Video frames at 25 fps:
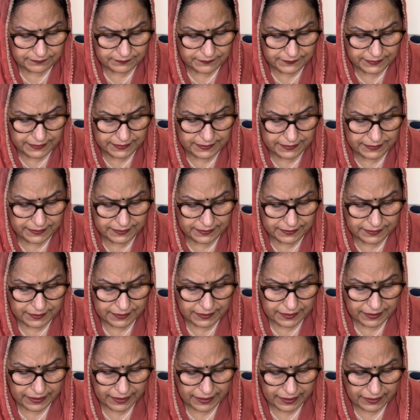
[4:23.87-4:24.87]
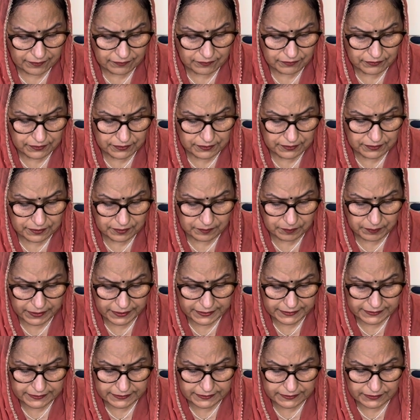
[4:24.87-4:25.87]
They ever
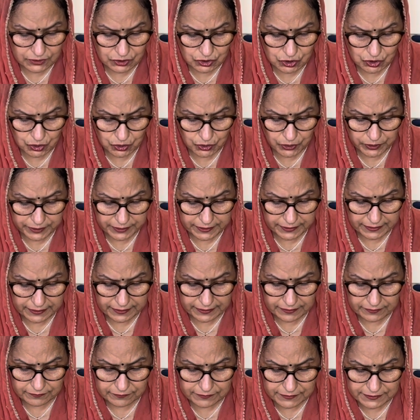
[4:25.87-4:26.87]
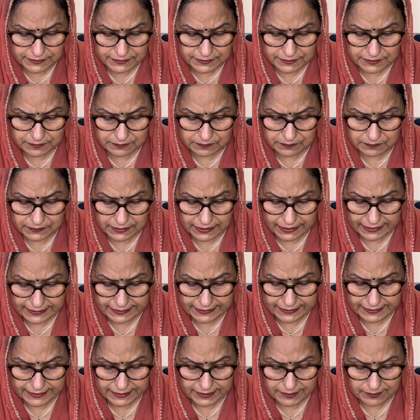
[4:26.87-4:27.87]
abide in joy and wisdom and
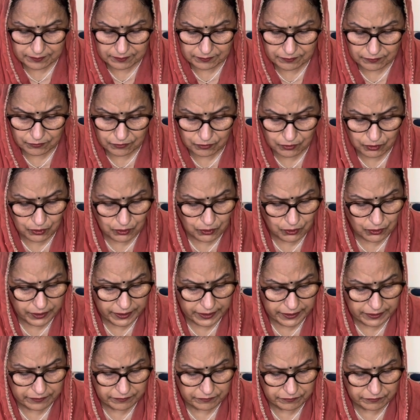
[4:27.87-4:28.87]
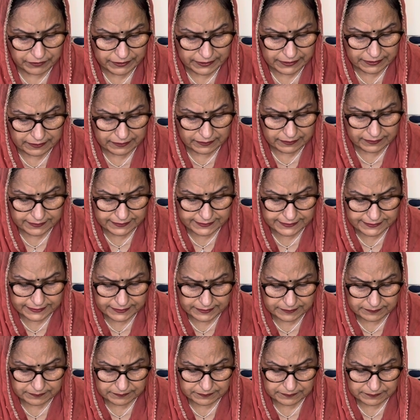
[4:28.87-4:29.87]
deem woe and weal the
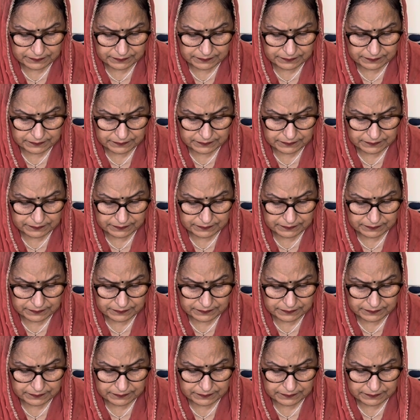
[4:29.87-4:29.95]
same.